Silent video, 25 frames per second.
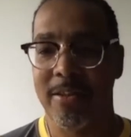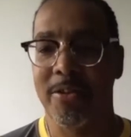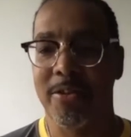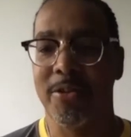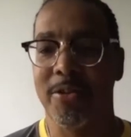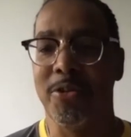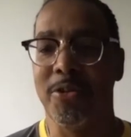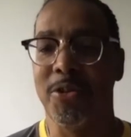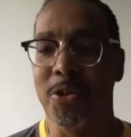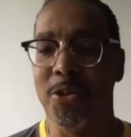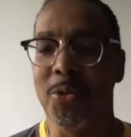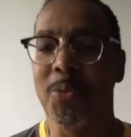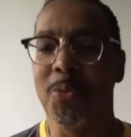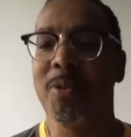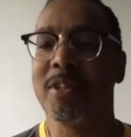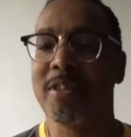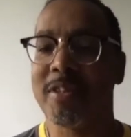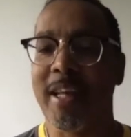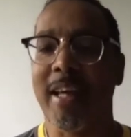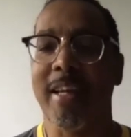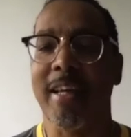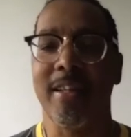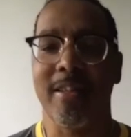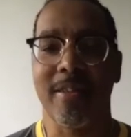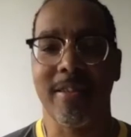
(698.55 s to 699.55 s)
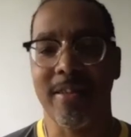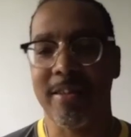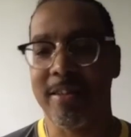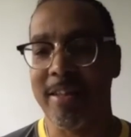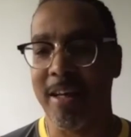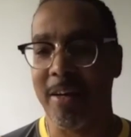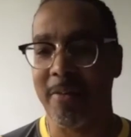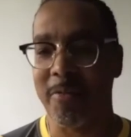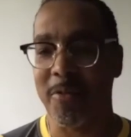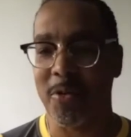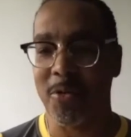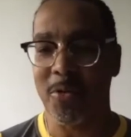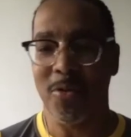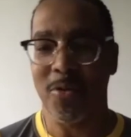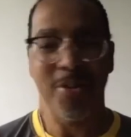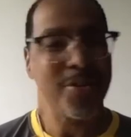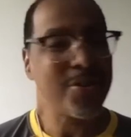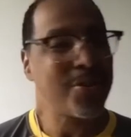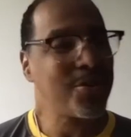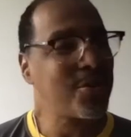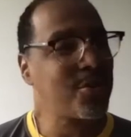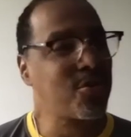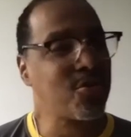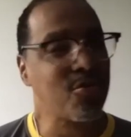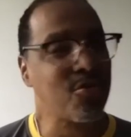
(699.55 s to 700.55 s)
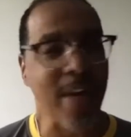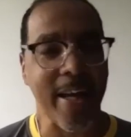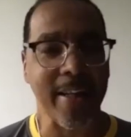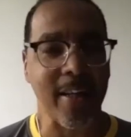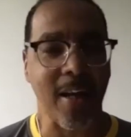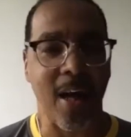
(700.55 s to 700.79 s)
you would say it's the devil, straight